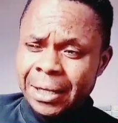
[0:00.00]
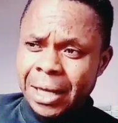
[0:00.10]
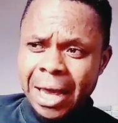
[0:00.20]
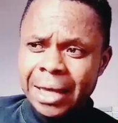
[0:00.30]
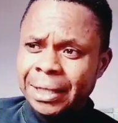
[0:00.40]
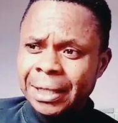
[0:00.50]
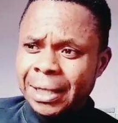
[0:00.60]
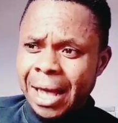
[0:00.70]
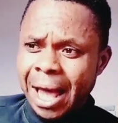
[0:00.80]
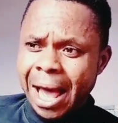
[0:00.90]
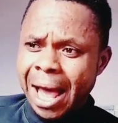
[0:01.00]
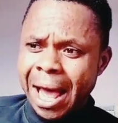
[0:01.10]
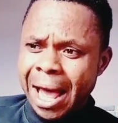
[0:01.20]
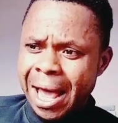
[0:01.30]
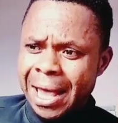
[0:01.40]
hey,
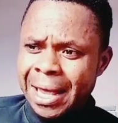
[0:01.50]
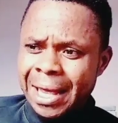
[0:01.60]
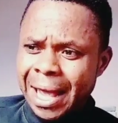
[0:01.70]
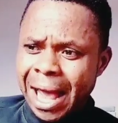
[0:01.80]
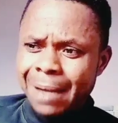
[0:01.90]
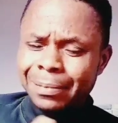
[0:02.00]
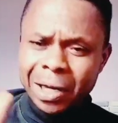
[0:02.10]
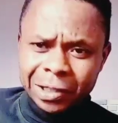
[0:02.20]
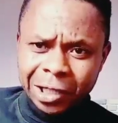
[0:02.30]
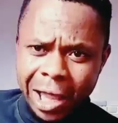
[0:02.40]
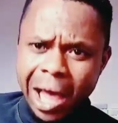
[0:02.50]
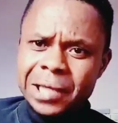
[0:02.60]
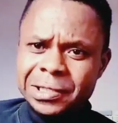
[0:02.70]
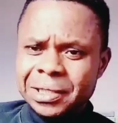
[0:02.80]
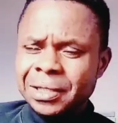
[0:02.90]
I'm not
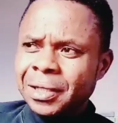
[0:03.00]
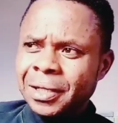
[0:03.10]
lost.